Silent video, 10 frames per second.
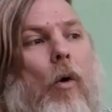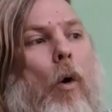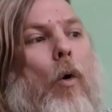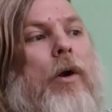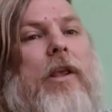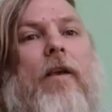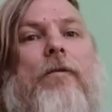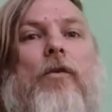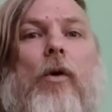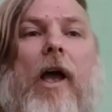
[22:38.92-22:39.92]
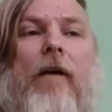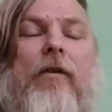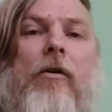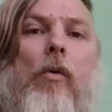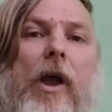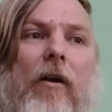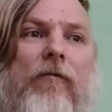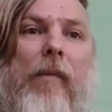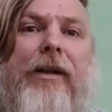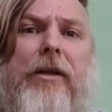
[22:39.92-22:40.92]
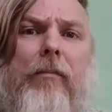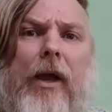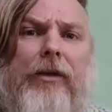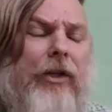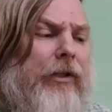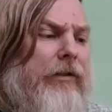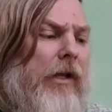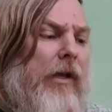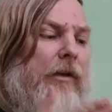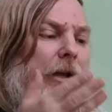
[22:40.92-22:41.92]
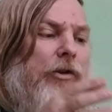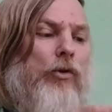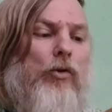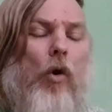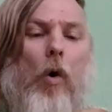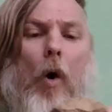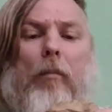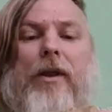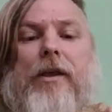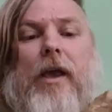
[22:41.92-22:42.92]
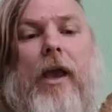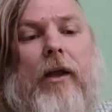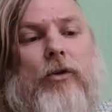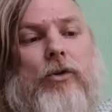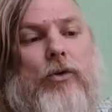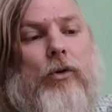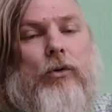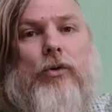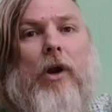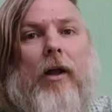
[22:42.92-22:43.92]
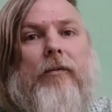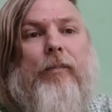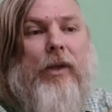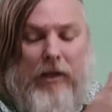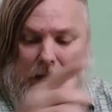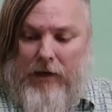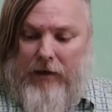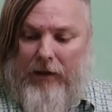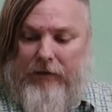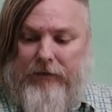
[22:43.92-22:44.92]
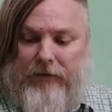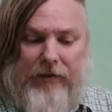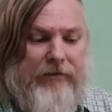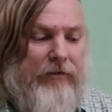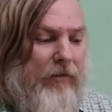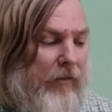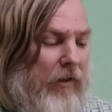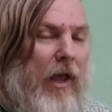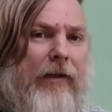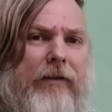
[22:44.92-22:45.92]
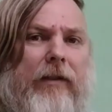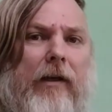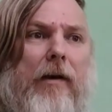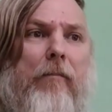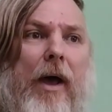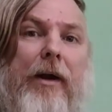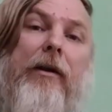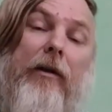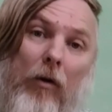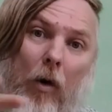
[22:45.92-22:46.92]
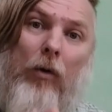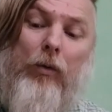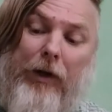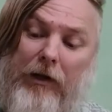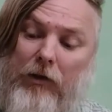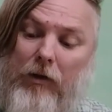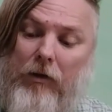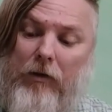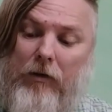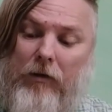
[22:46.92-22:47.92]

Only if you have a way of mathematics that it will obligate to not be like in a classical manner already